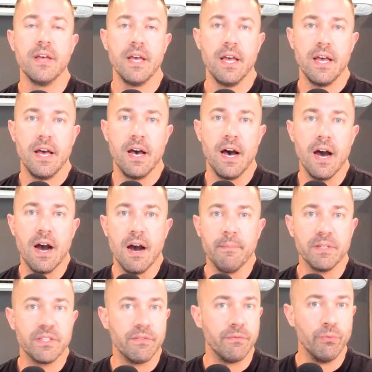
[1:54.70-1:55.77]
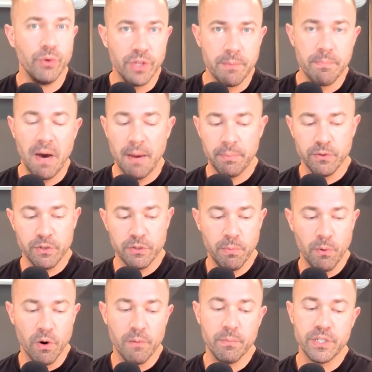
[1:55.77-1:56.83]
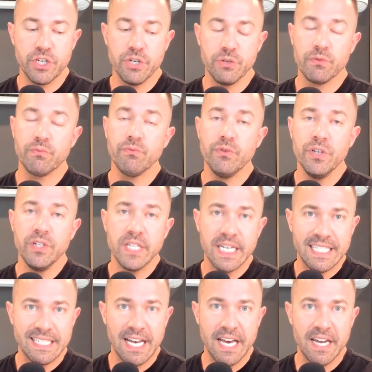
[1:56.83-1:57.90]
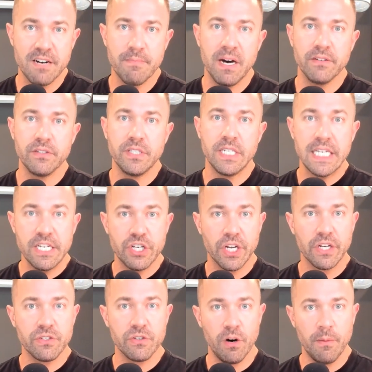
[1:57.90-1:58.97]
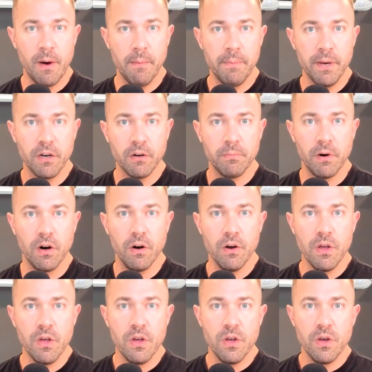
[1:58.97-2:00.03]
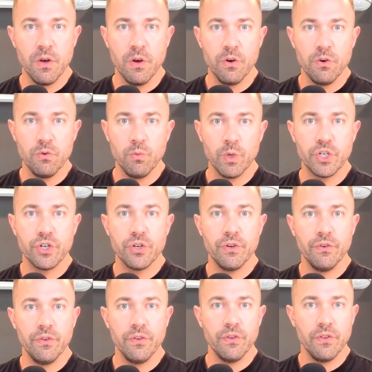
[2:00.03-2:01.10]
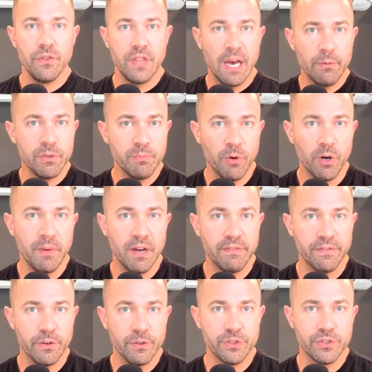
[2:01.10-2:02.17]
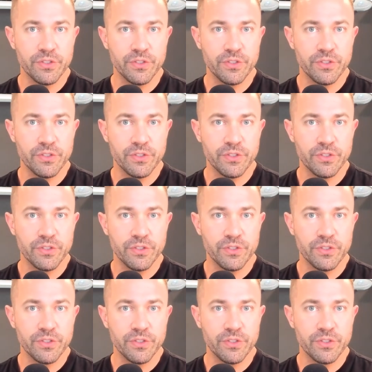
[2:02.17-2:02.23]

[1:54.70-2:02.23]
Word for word: Um, it's a really popular sport, but she was really excited about teaching us all about pickleball which that was one of my first